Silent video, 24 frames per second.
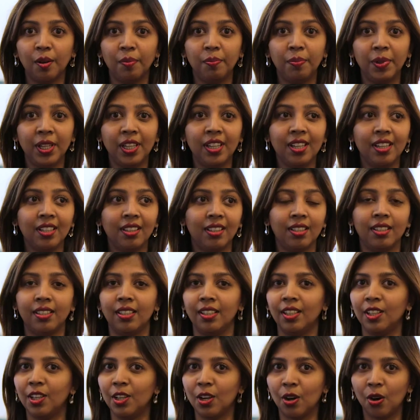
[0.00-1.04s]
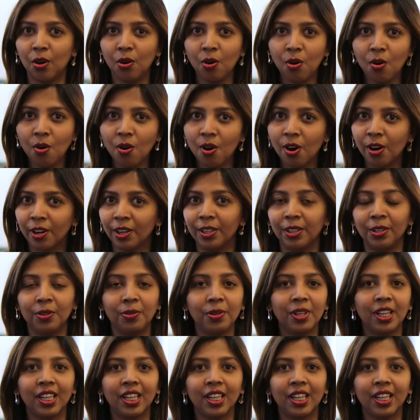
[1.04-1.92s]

Be it the CEO or a new